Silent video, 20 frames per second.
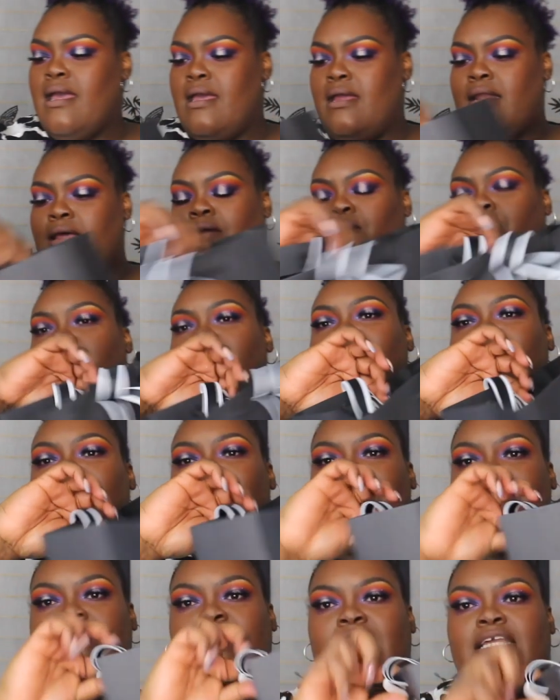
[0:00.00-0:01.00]
and I went
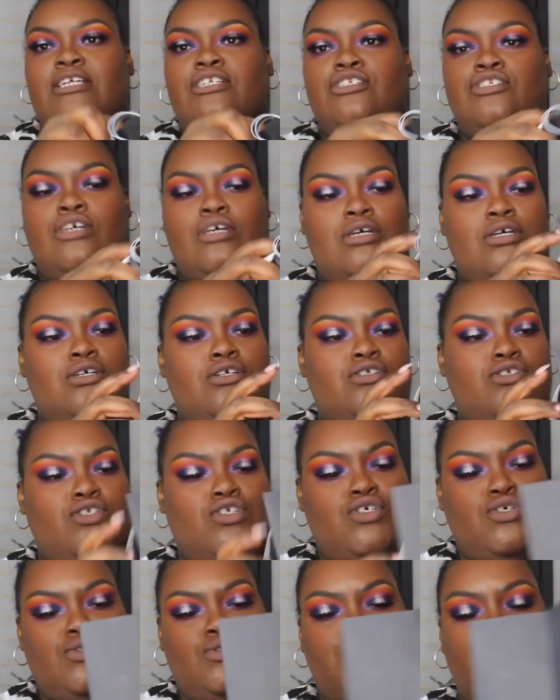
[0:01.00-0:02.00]

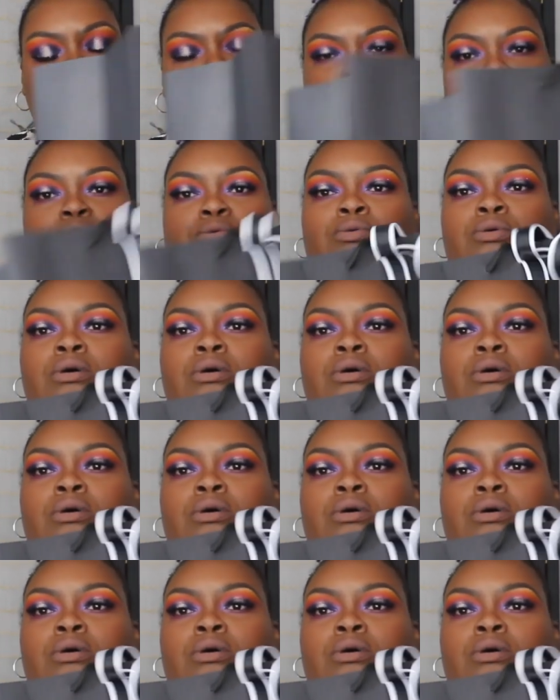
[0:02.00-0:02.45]
into